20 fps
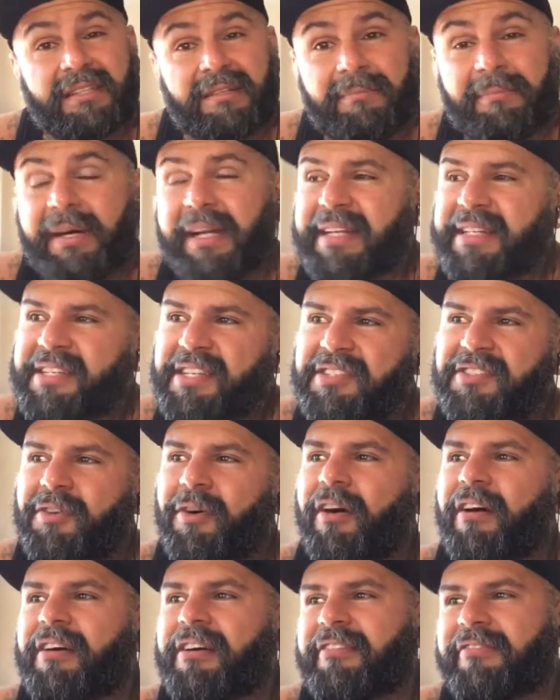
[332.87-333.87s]
But it's just so
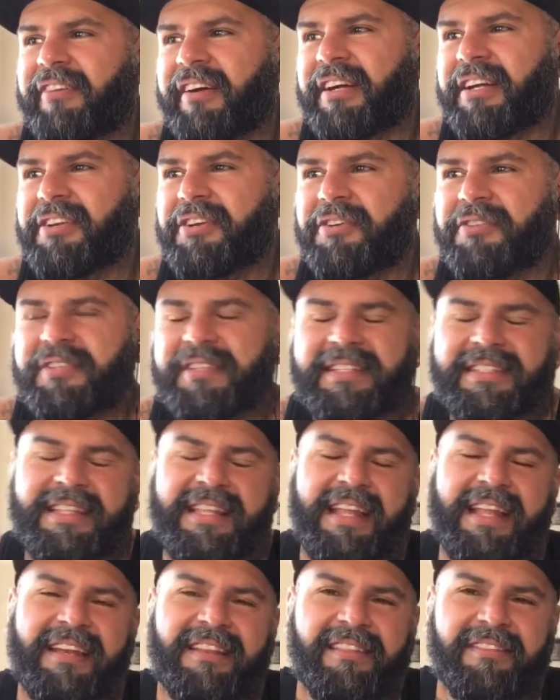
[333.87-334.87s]
hard to fucking choose because at
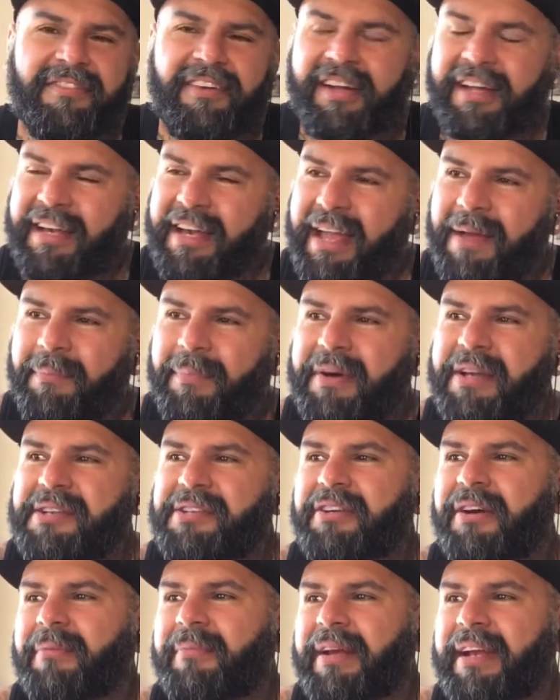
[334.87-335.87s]
the end of the fucking day, I'm pretty
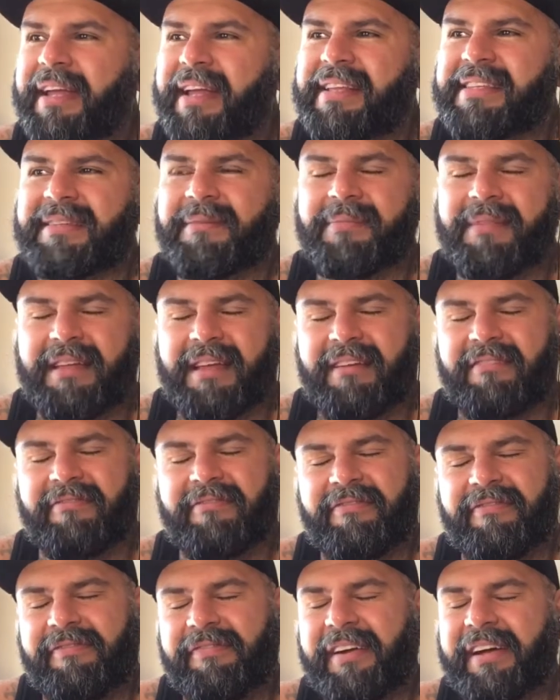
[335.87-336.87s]
sure I'm going to get something I
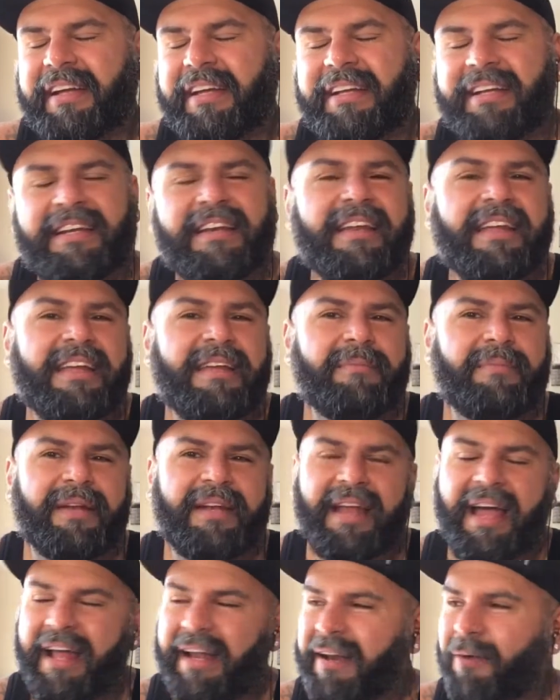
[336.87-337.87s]
fucking need but
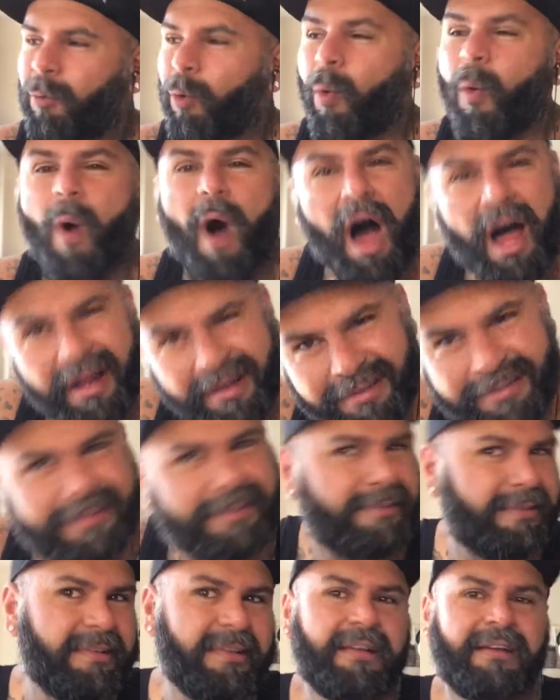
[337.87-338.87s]
not want,
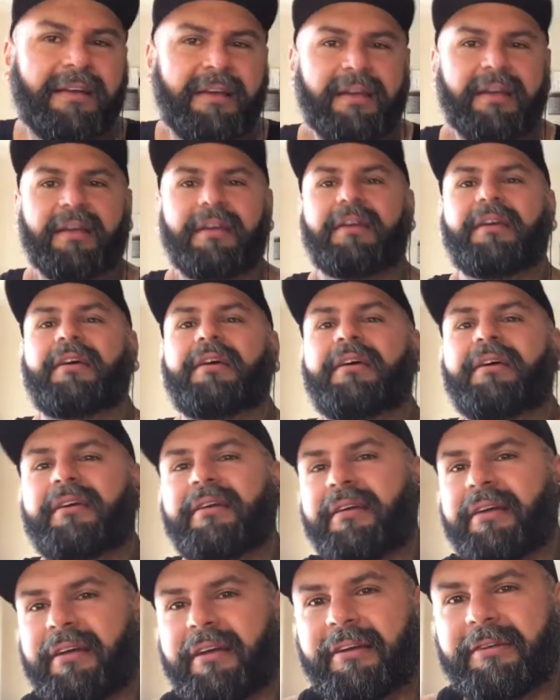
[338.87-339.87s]

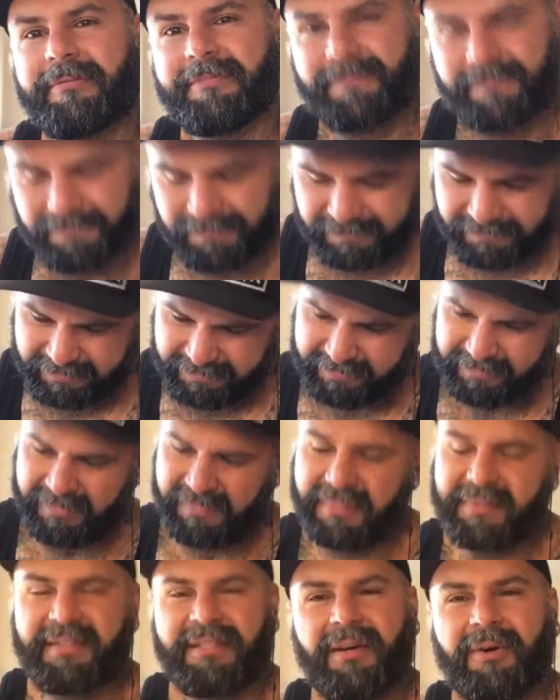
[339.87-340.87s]
you know?
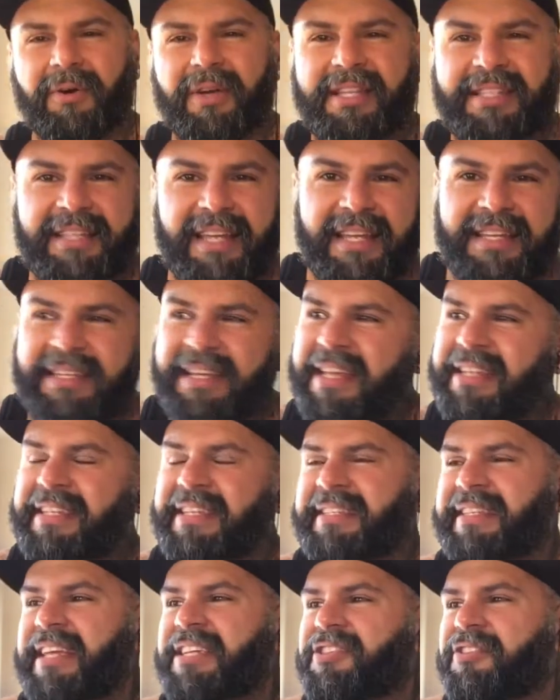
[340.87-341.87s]
So it, it, it
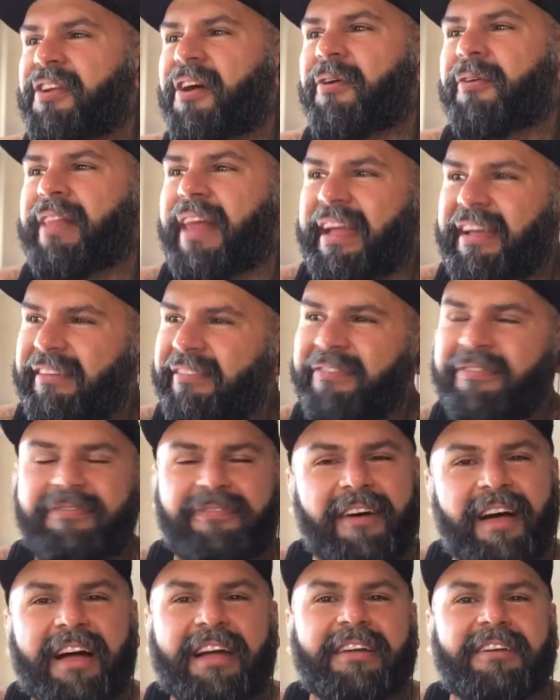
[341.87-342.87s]
just lets you know, like,
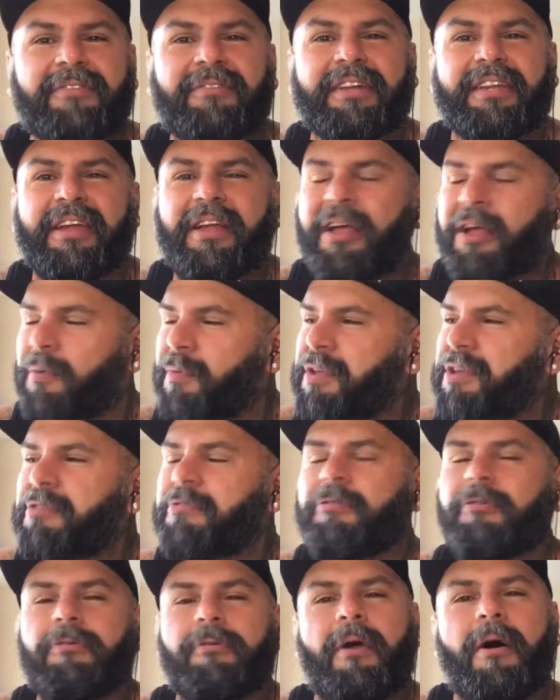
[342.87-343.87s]
fuck, you, when, when
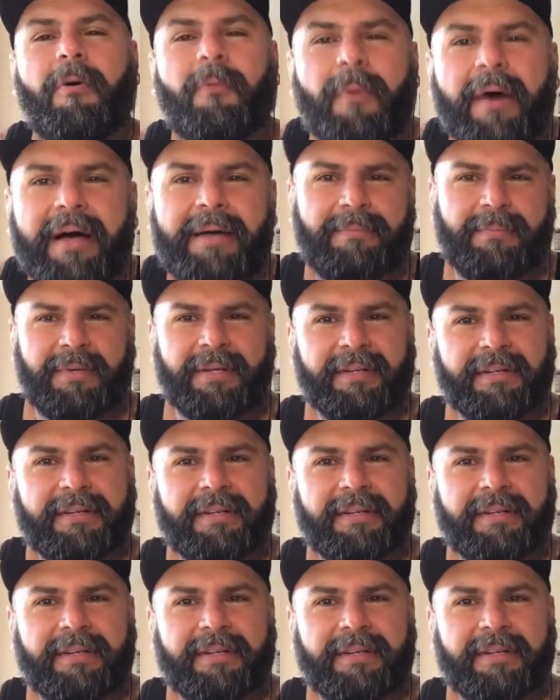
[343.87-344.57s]
you grow up,